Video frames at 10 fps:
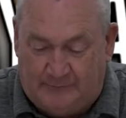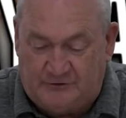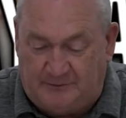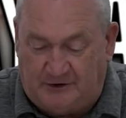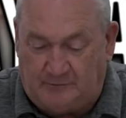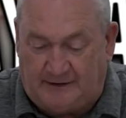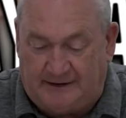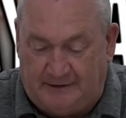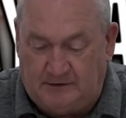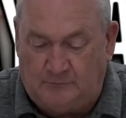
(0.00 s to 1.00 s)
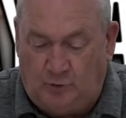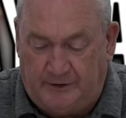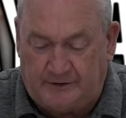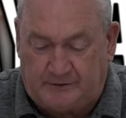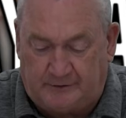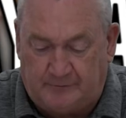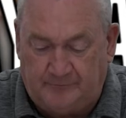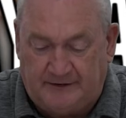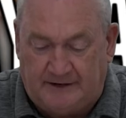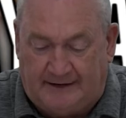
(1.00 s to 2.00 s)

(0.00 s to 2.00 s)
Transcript: It was built by M. Whitaker